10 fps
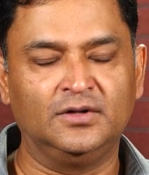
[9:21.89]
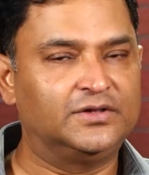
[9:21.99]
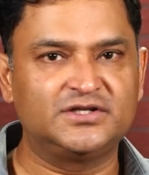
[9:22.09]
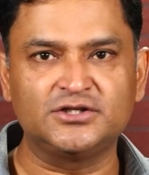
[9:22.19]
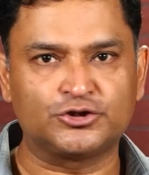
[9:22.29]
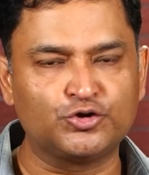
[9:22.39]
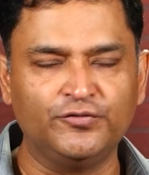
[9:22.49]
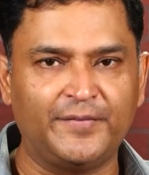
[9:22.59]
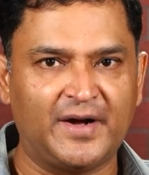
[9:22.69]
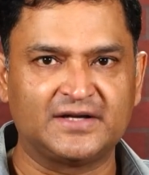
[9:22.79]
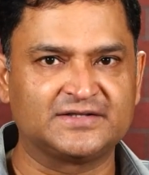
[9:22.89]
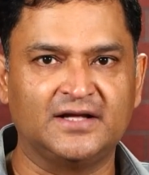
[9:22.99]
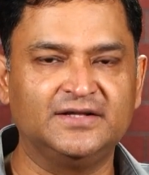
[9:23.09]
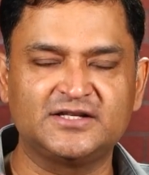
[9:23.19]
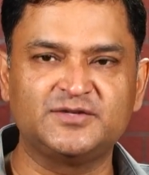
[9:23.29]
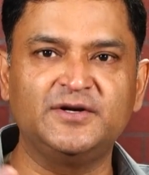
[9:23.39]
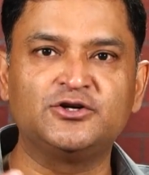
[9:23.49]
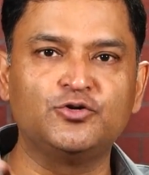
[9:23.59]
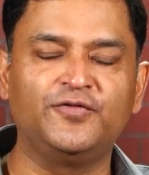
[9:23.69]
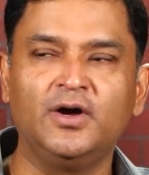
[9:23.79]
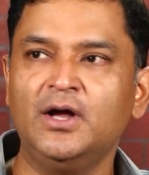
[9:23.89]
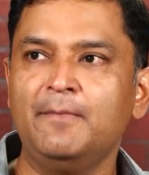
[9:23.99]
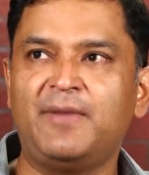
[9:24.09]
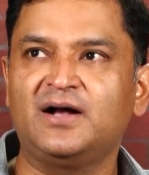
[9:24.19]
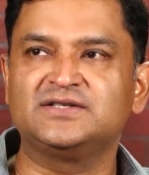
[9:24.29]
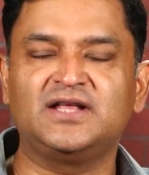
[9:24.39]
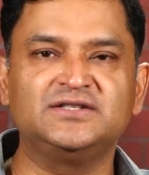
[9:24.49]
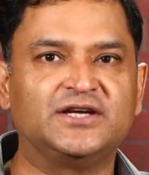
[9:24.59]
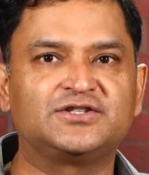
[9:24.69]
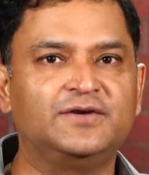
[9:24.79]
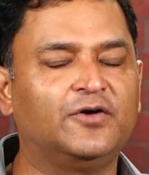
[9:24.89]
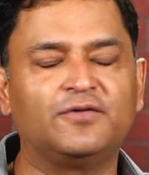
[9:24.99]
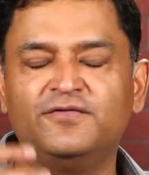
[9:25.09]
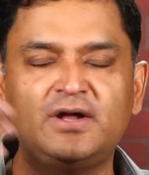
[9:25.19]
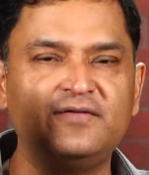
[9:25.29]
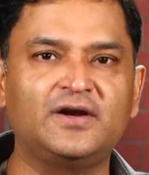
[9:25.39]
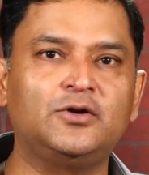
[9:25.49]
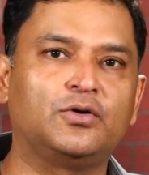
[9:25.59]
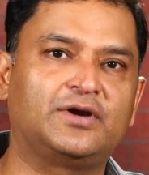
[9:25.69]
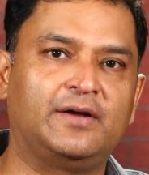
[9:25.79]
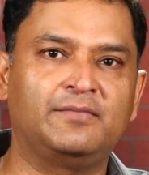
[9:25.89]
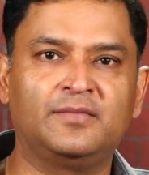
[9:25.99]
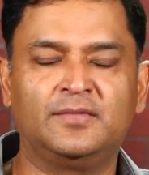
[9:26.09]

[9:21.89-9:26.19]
This is true for Pakistan. This has been true for Pakistan's history for a very, very long time.